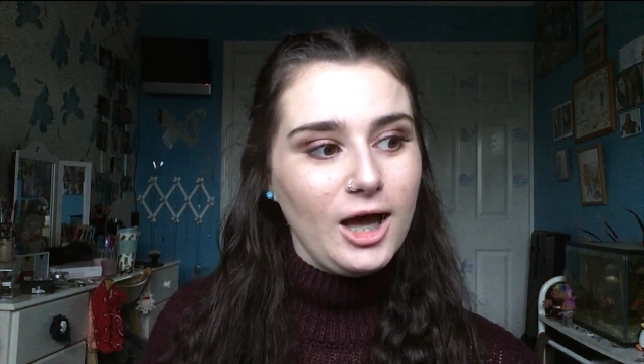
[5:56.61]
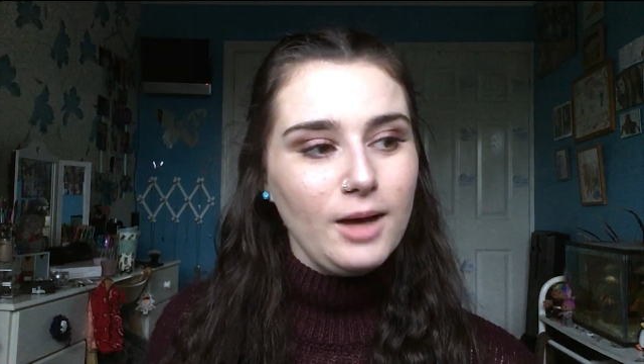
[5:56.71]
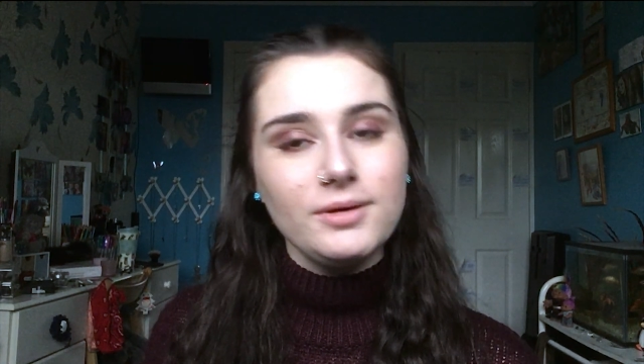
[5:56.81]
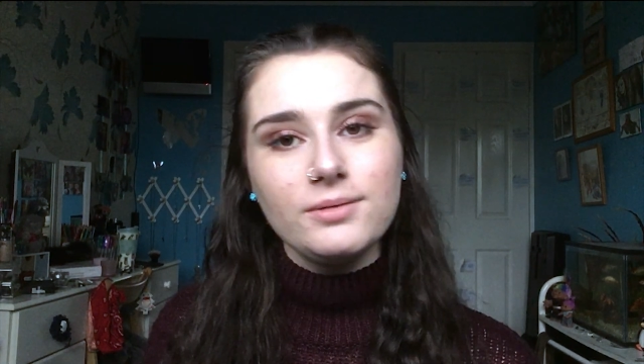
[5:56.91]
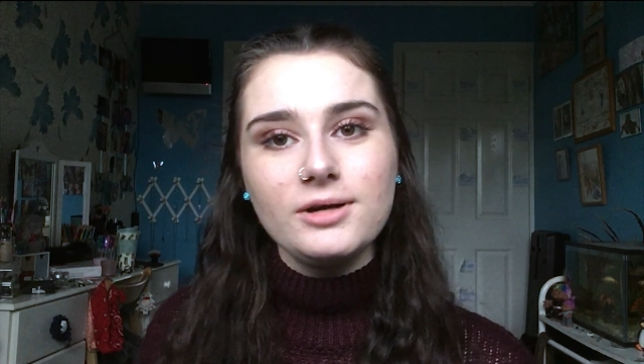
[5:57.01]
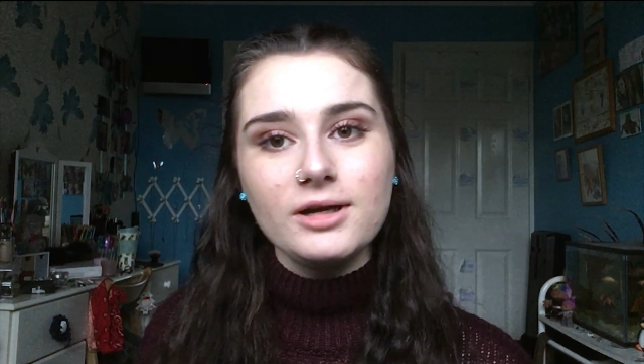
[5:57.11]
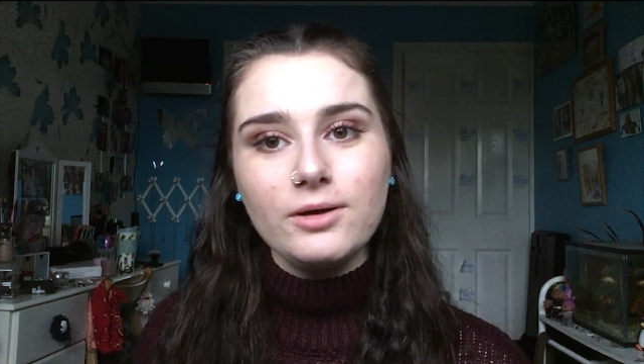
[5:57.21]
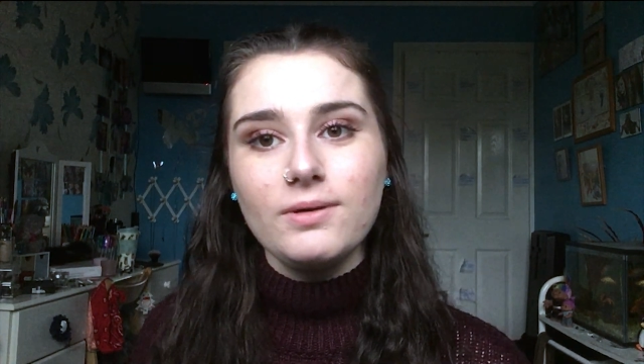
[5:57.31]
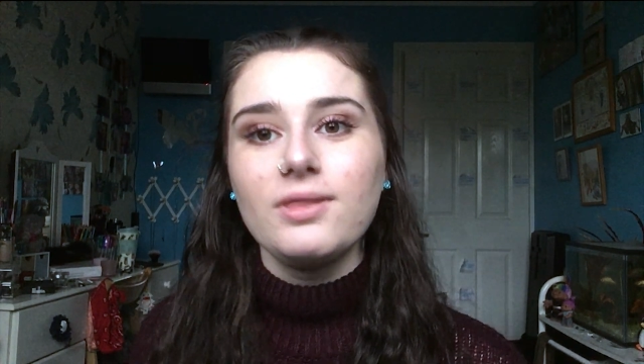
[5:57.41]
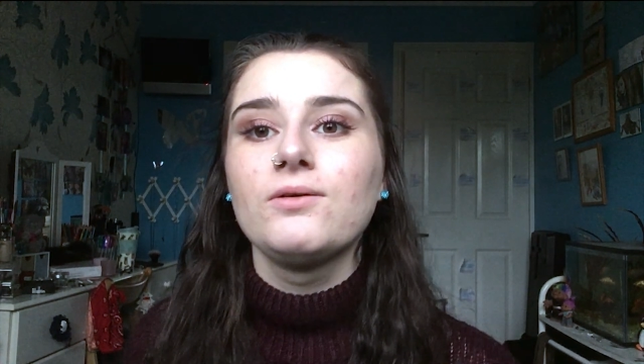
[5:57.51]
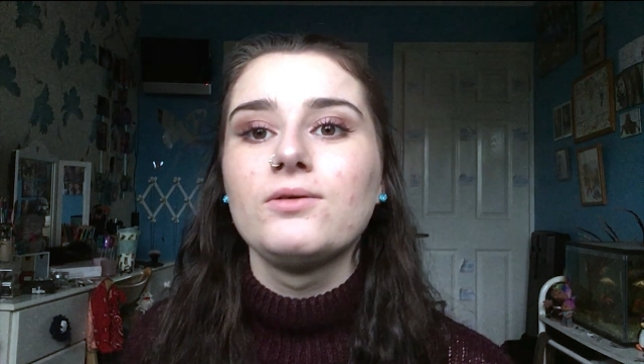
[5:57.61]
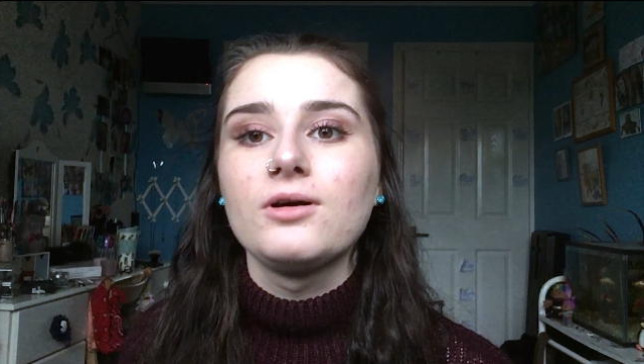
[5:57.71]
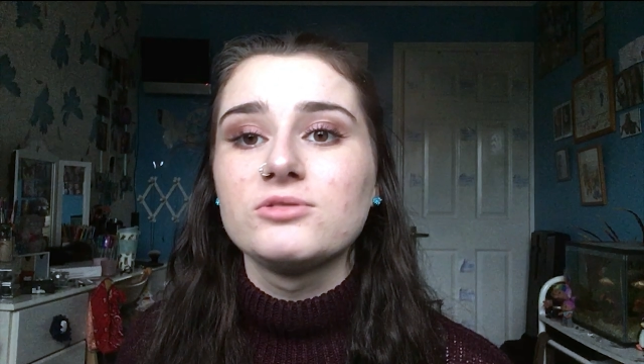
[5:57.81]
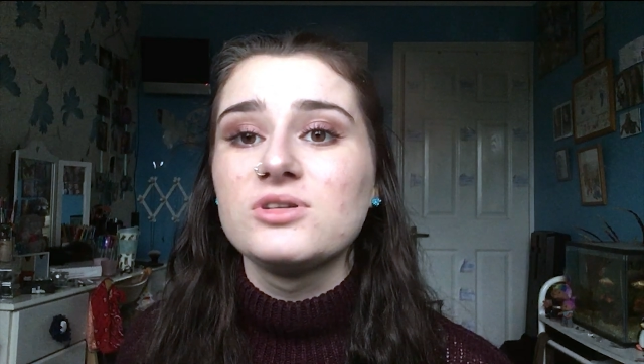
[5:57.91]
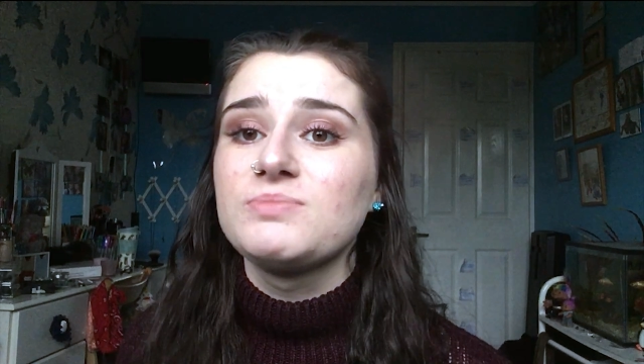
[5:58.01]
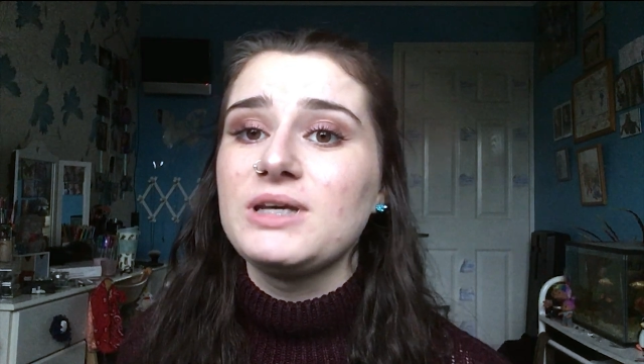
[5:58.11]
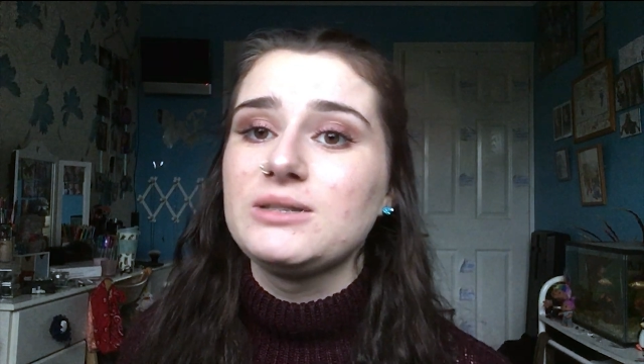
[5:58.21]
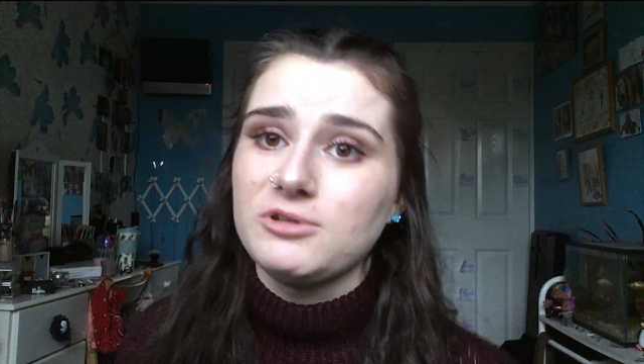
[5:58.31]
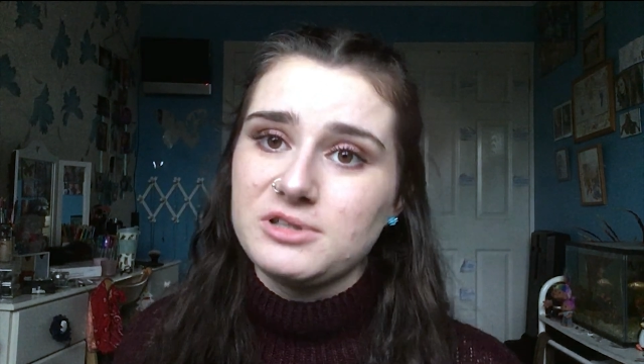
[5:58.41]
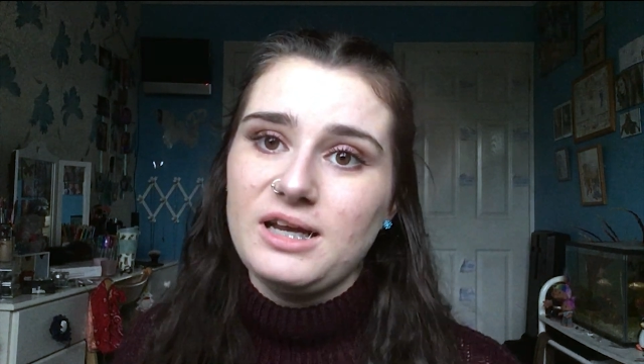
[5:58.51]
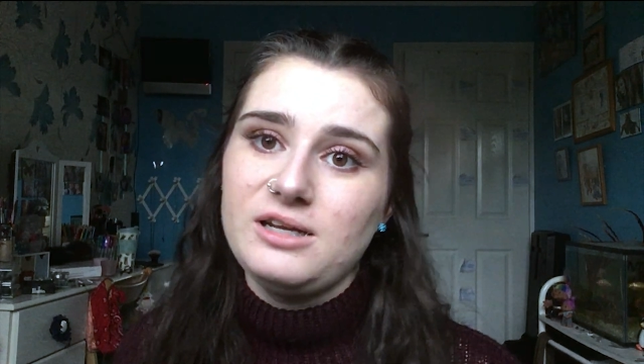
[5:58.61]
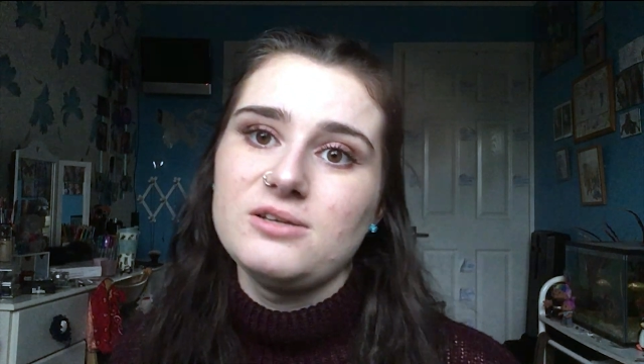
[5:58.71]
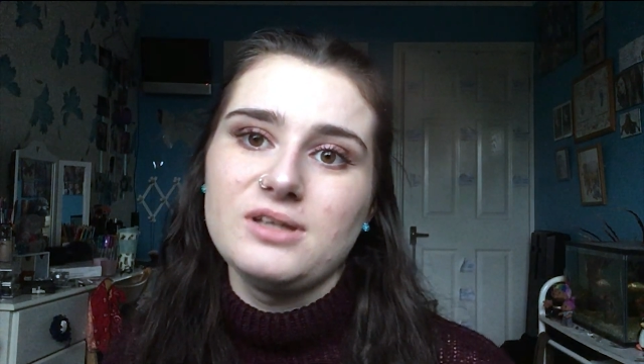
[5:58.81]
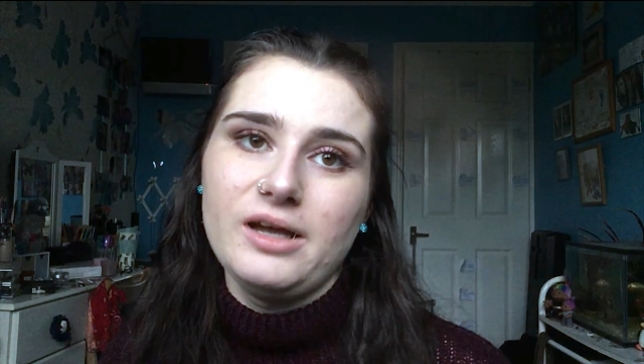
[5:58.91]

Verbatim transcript: I might want to go with, or I'll just be spontaneous